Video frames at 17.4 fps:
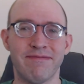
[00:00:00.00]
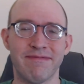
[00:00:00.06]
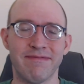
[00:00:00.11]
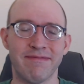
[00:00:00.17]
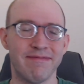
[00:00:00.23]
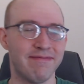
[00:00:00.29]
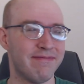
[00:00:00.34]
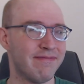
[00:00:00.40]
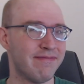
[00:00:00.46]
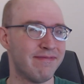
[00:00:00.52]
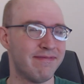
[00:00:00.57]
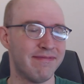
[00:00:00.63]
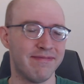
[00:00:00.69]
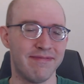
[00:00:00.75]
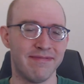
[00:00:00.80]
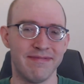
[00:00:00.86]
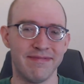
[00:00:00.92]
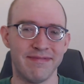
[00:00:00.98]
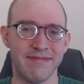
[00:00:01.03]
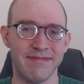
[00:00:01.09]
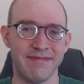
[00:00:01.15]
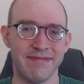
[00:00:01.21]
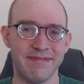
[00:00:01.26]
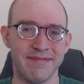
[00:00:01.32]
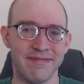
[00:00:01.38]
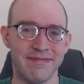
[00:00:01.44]

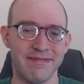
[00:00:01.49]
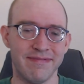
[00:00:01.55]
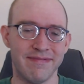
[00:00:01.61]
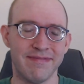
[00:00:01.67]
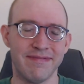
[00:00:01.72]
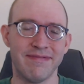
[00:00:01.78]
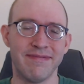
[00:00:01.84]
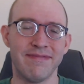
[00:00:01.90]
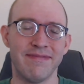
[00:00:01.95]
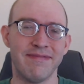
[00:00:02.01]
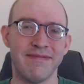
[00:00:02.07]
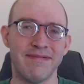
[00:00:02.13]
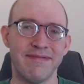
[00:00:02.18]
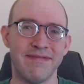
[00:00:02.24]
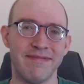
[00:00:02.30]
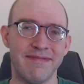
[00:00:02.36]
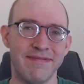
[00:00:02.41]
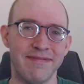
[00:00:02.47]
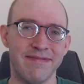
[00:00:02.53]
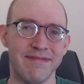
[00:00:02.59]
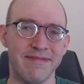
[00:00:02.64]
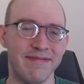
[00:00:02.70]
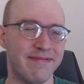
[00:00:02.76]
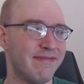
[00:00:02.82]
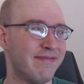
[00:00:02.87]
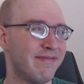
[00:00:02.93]

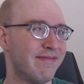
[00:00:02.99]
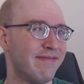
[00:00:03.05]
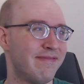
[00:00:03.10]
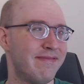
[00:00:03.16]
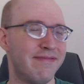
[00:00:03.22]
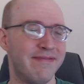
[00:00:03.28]
This person isn't speaking.